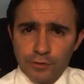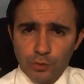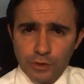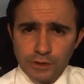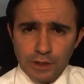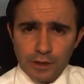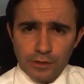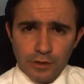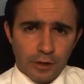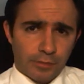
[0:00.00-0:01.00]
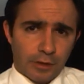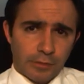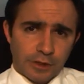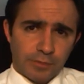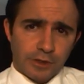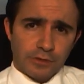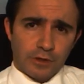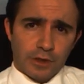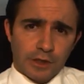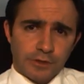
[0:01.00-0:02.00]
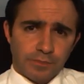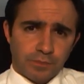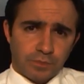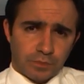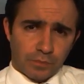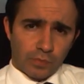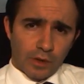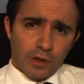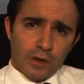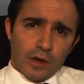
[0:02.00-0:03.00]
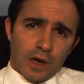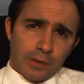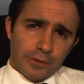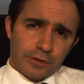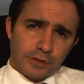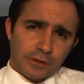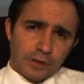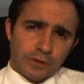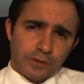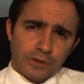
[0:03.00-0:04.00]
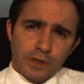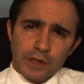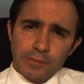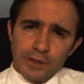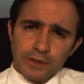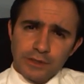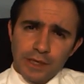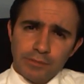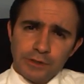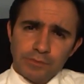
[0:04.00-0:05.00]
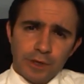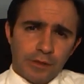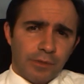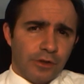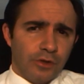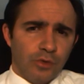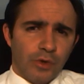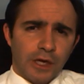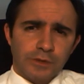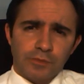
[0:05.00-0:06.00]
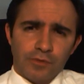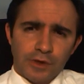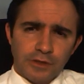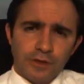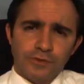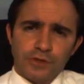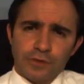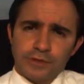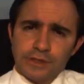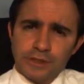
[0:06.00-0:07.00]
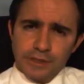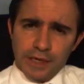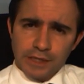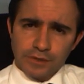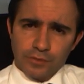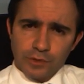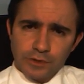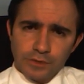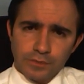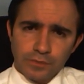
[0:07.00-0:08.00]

for U.S. Senate in the upcoming special election. I'm here to talk to you tonight about the statements made by the U.S. Preventive Services Task Force.